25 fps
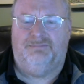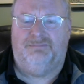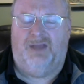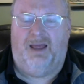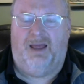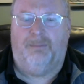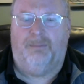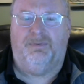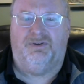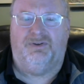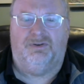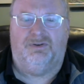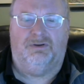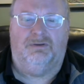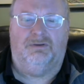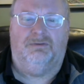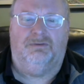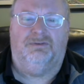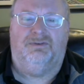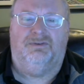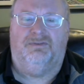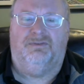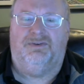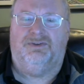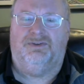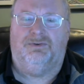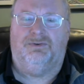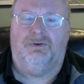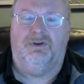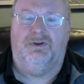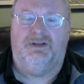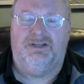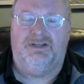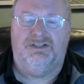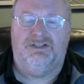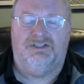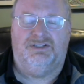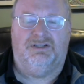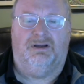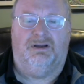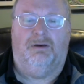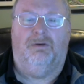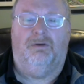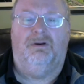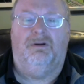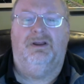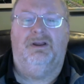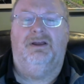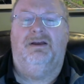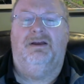episodes of his Good Eat
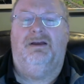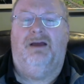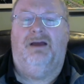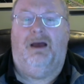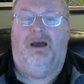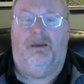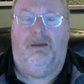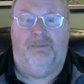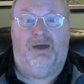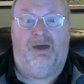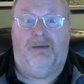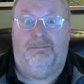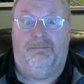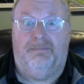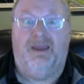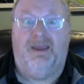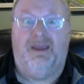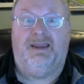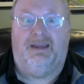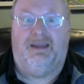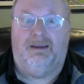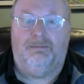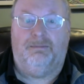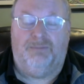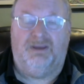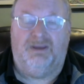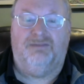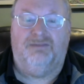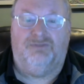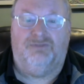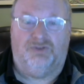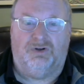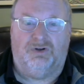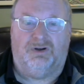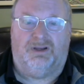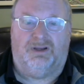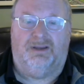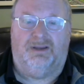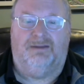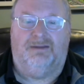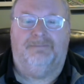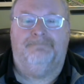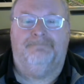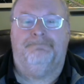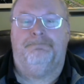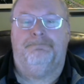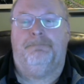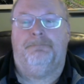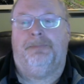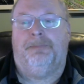show about making beef jerky.
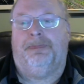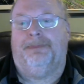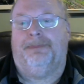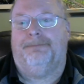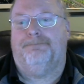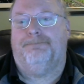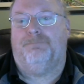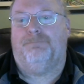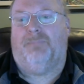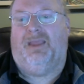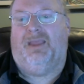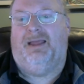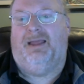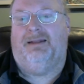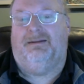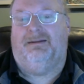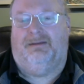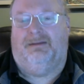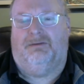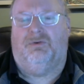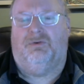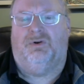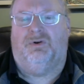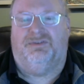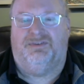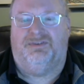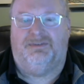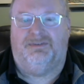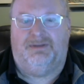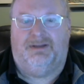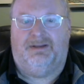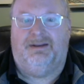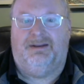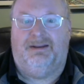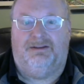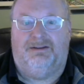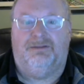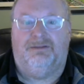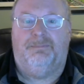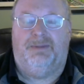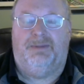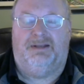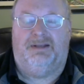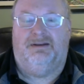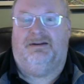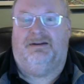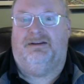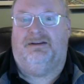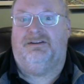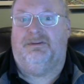And of course, in his
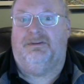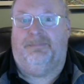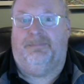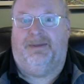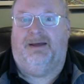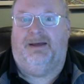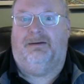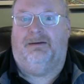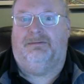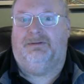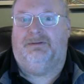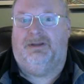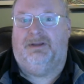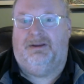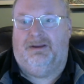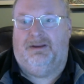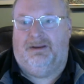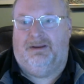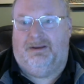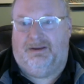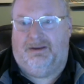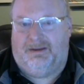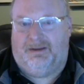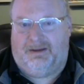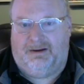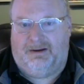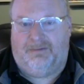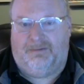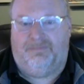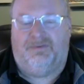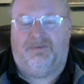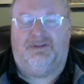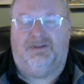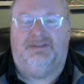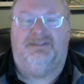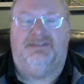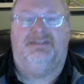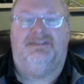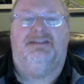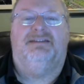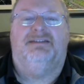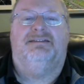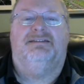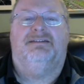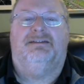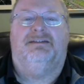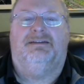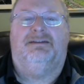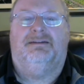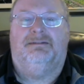opinion, it's about carefully
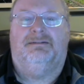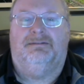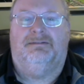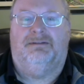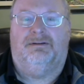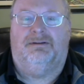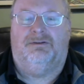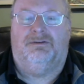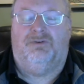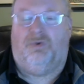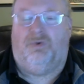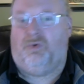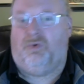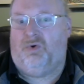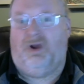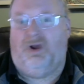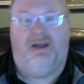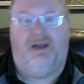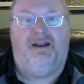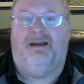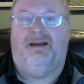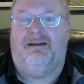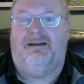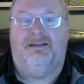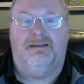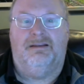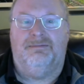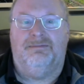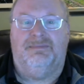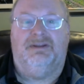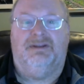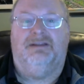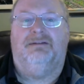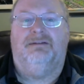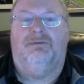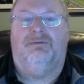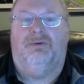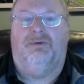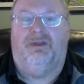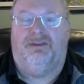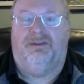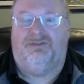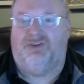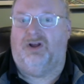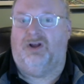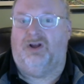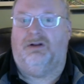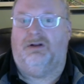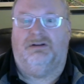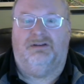seasoning the crud out of the meat with
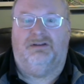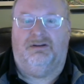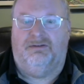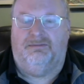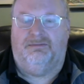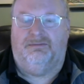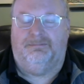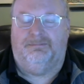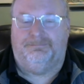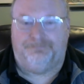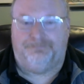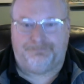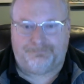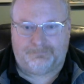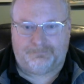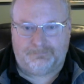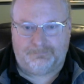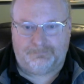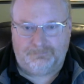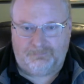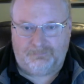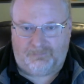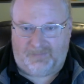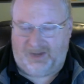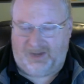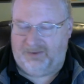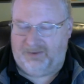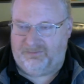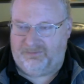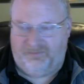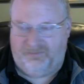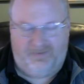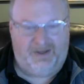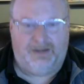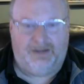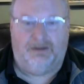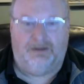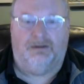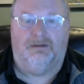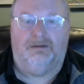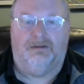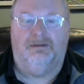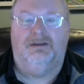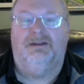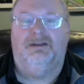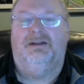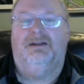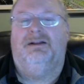salt and vinegar